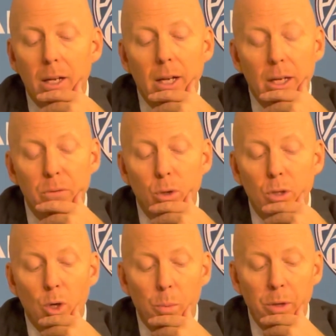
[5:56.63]
And if you'd
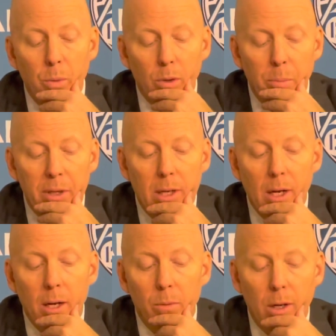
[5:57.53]
have told me we're going to beat
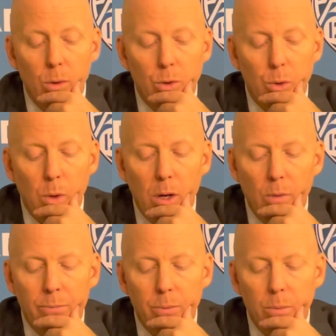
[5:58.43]
Colorado 12,